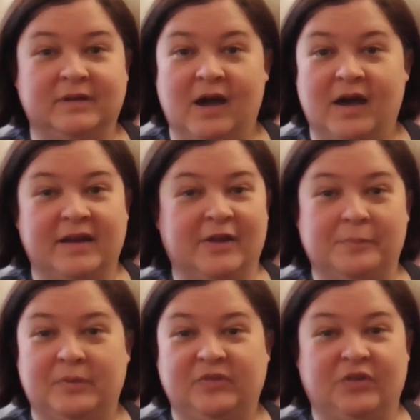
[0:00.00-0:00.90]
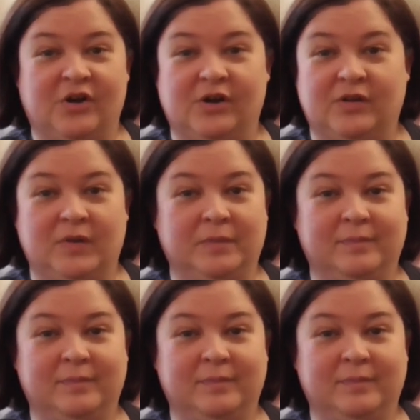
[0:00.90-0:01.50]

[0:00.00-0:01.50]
God help us all.